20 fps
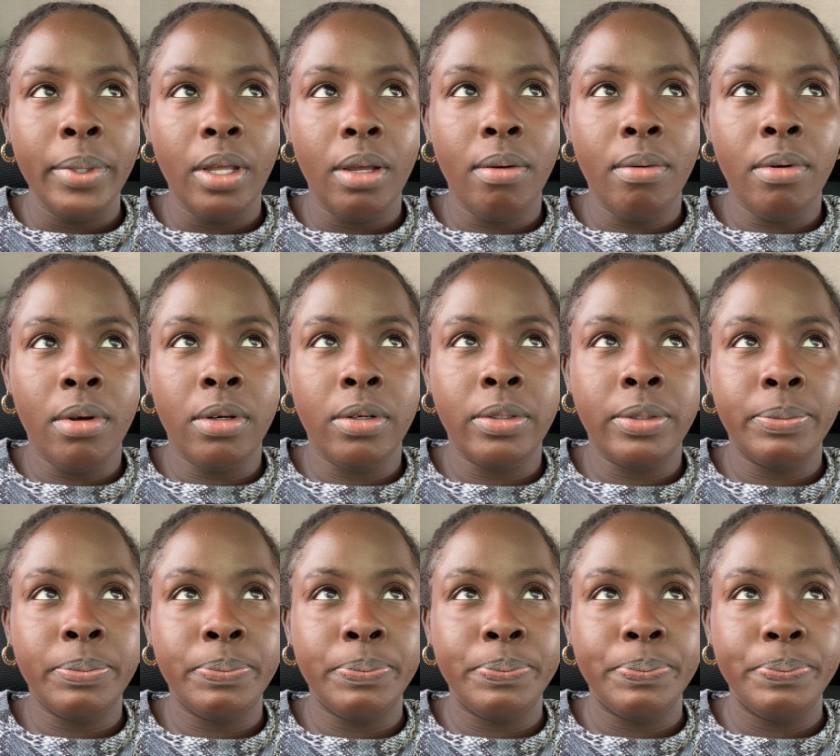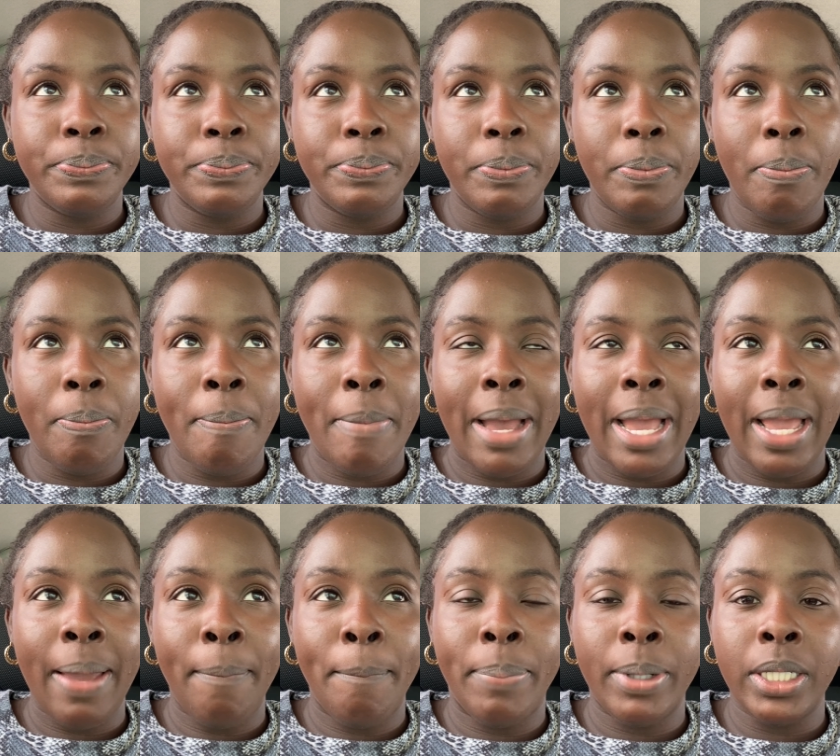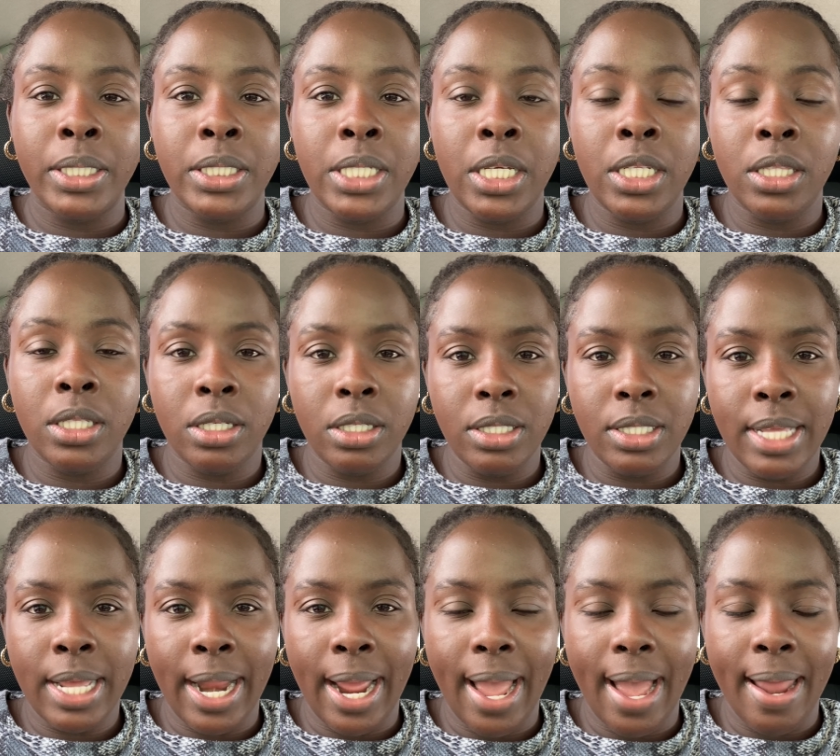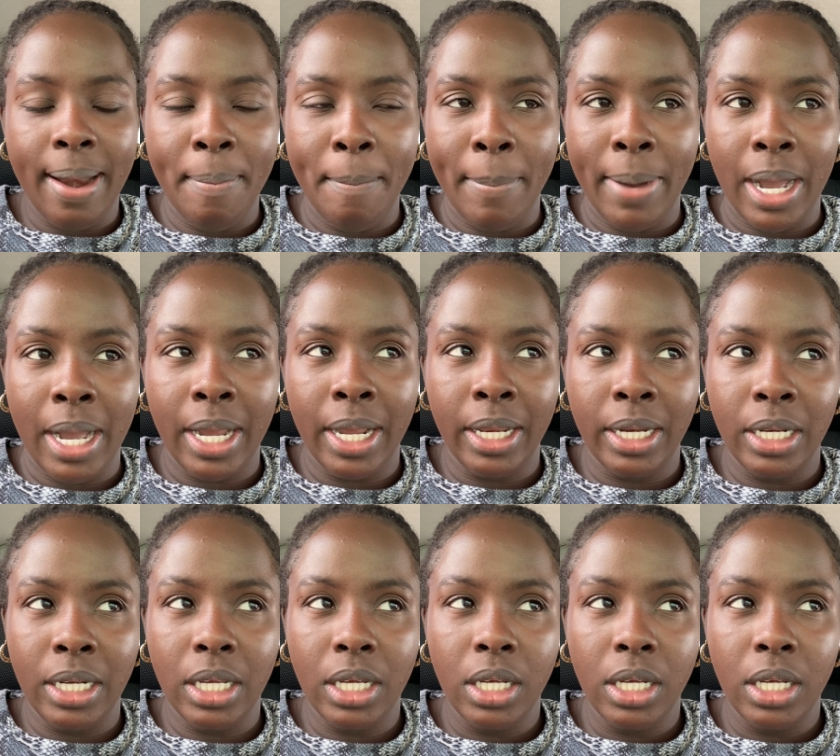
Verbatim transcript: um my birthday looks that I had in mind.